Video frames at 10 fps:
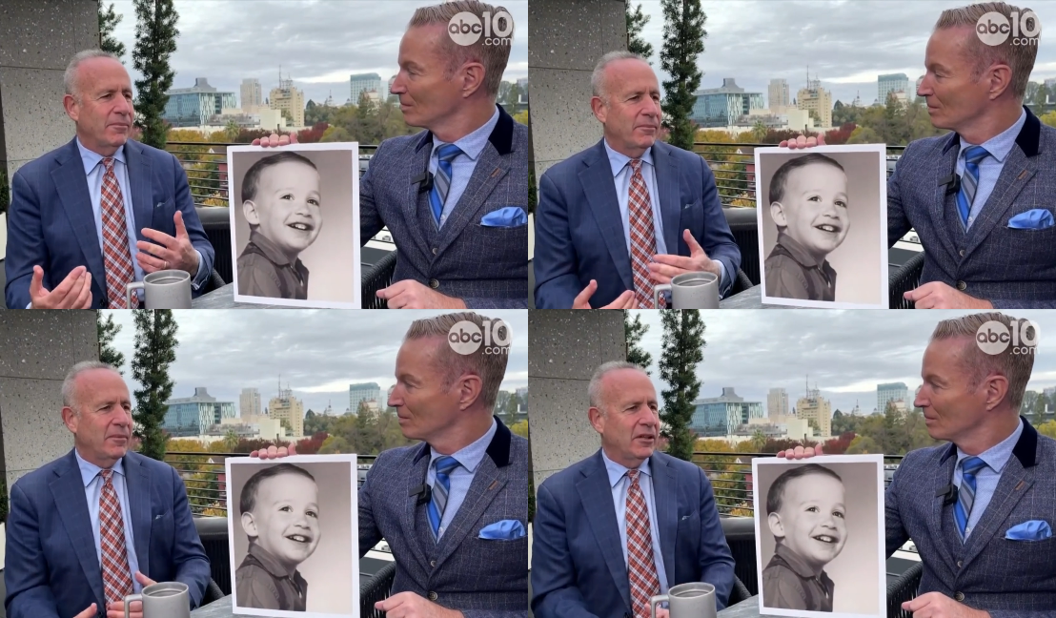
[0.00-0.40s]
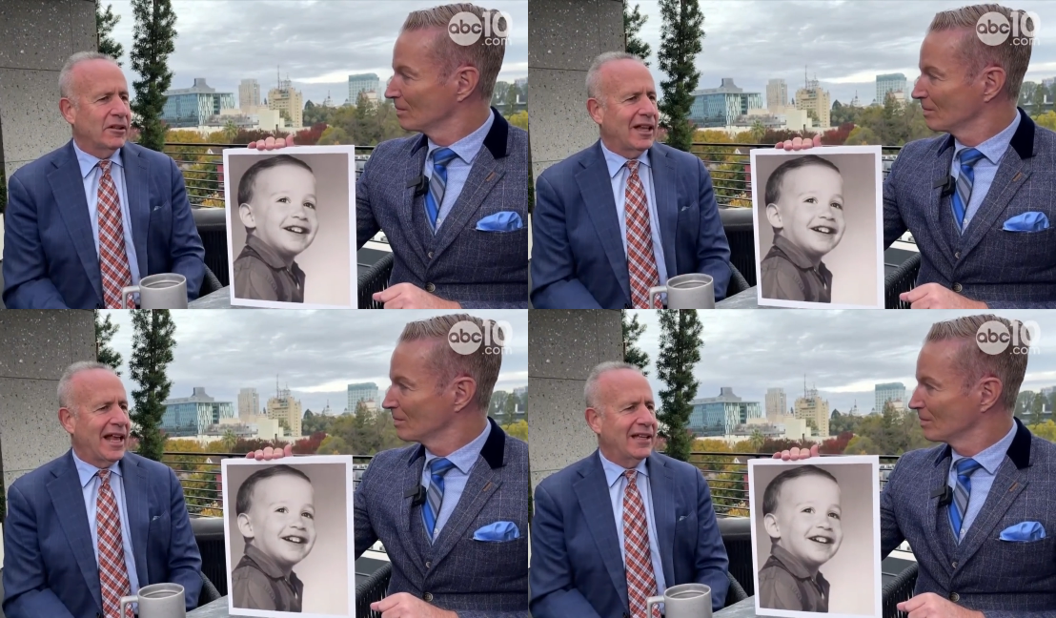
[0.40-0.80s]
Speaker 1: middle
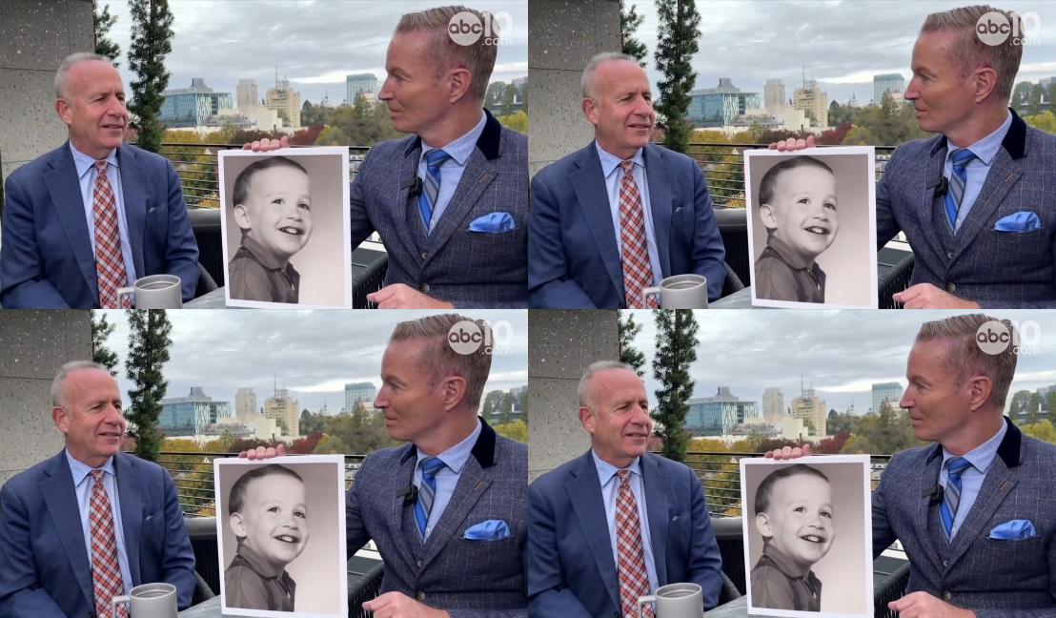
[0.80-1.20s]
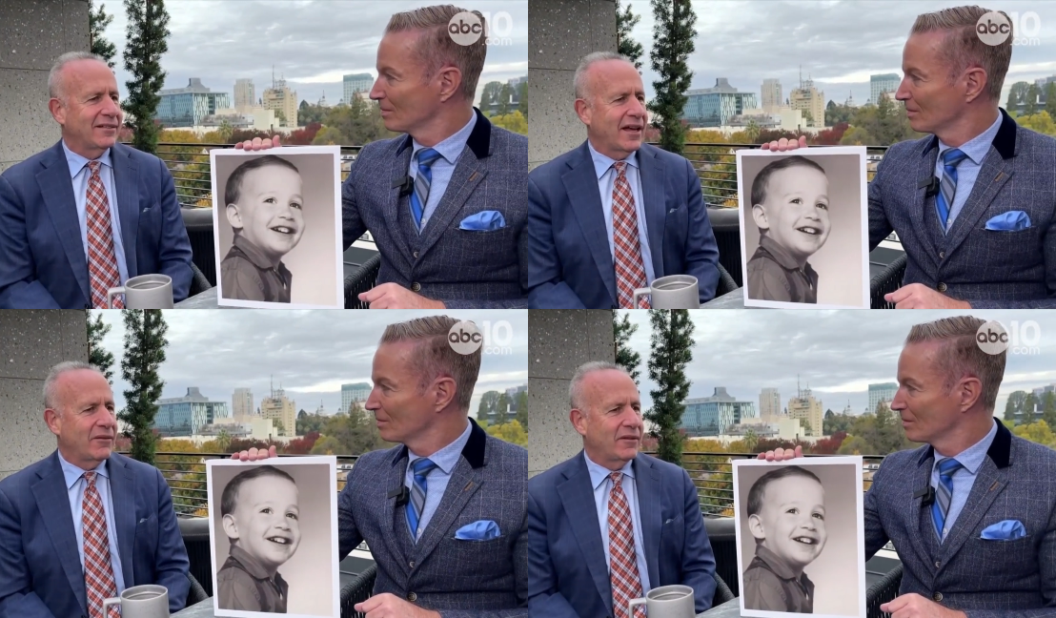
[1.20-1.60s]
class
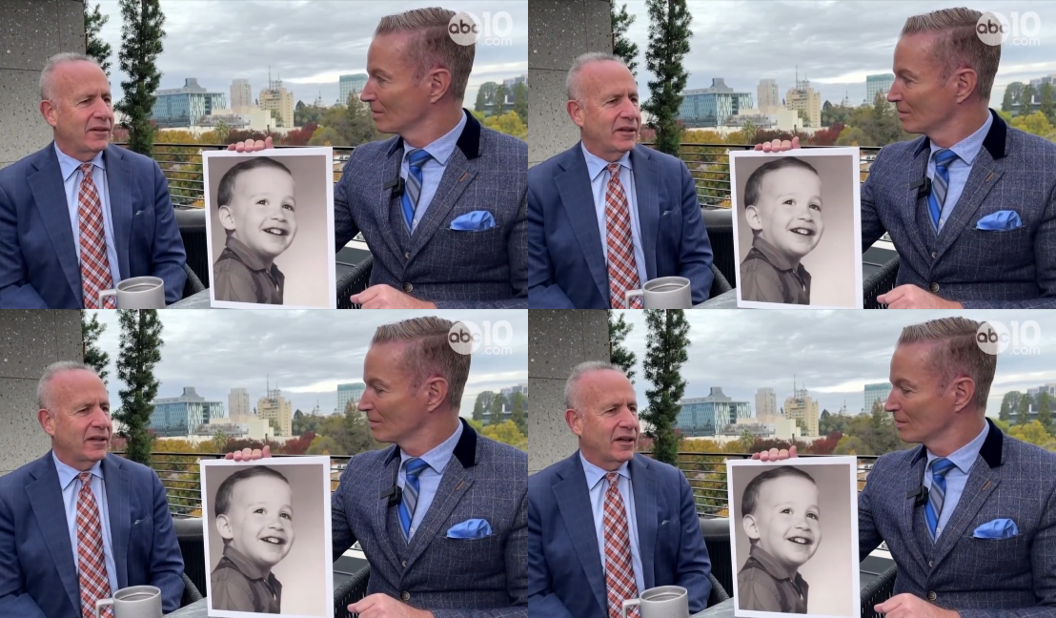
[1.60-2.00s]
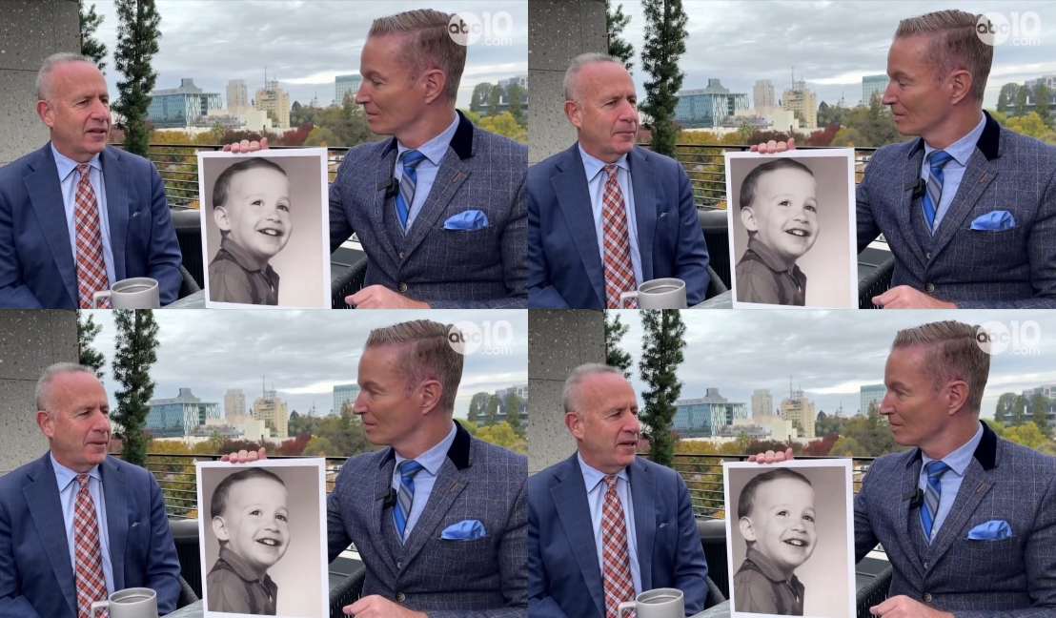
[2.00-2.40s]
down uh, on
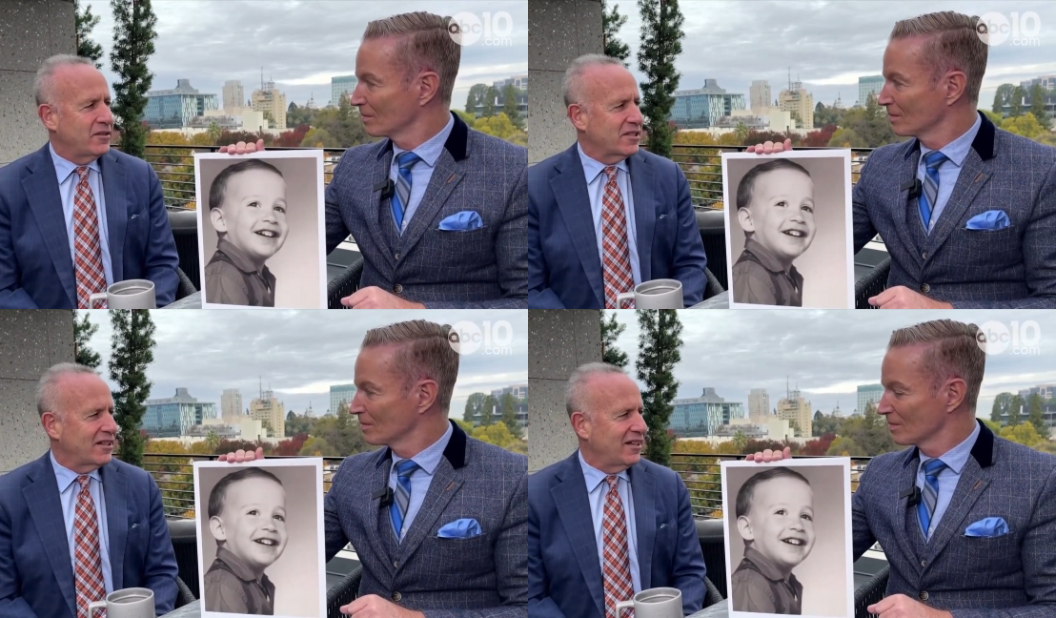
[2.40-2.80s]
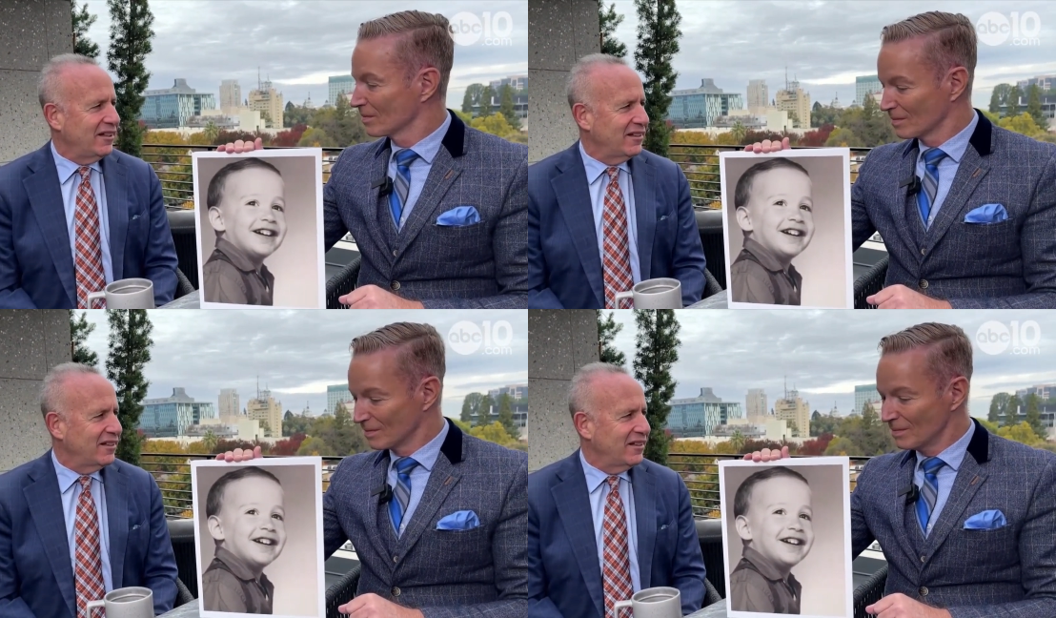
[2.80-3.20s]
the peninsula
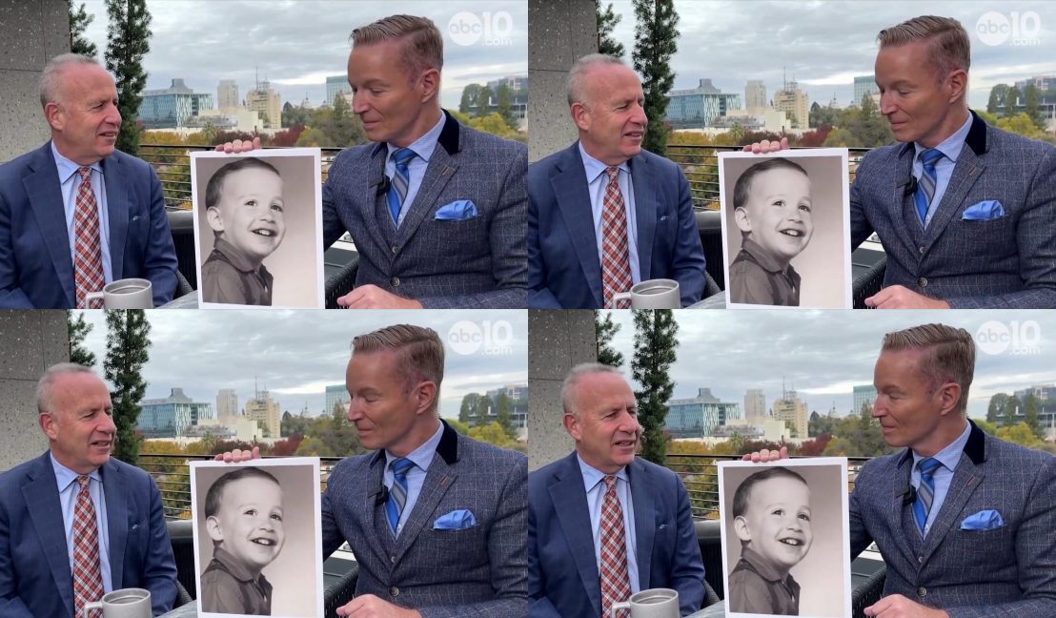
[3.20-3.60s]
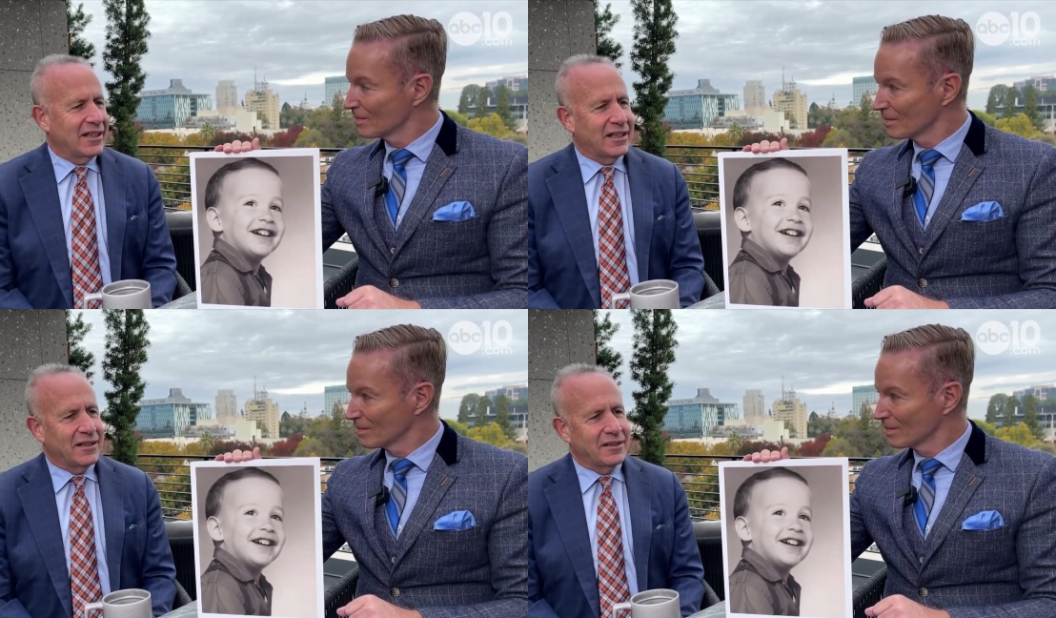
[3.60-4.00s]
mm-hmm.
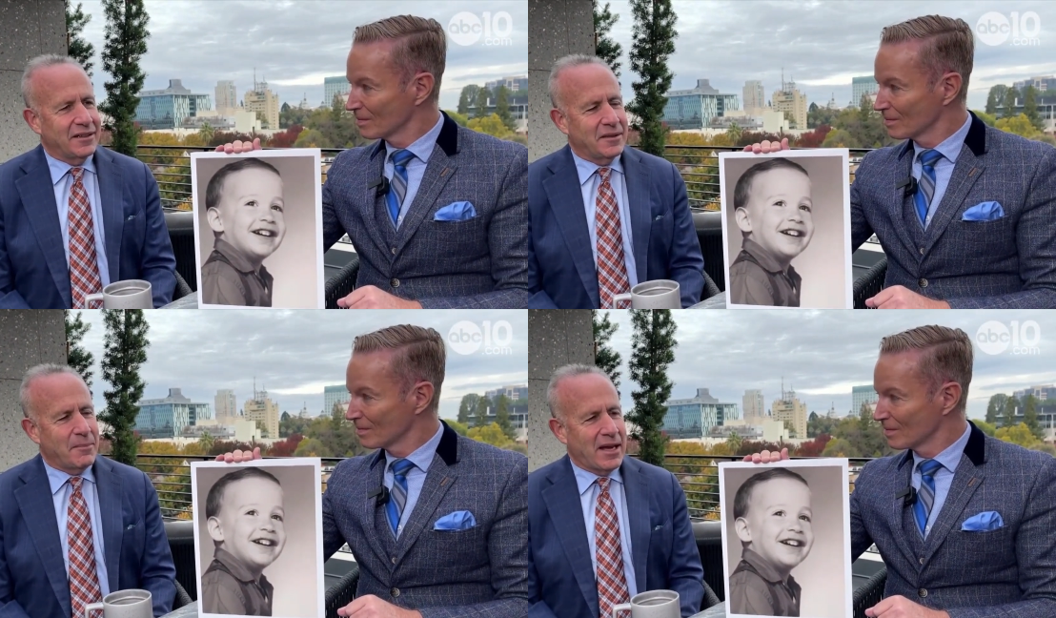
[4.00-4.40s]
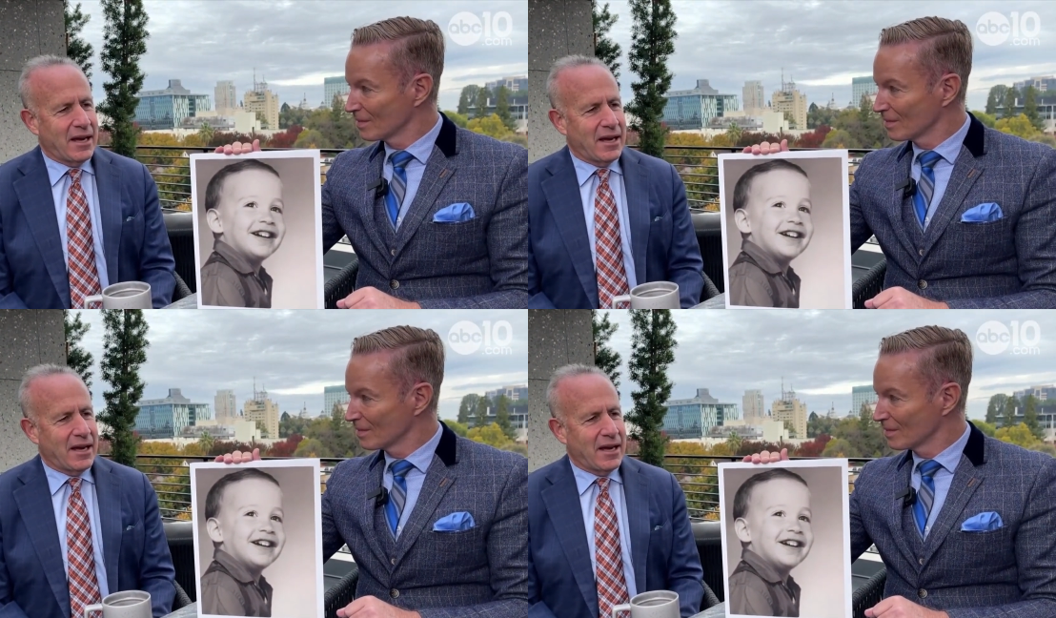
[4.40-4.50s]
uh, in the Bay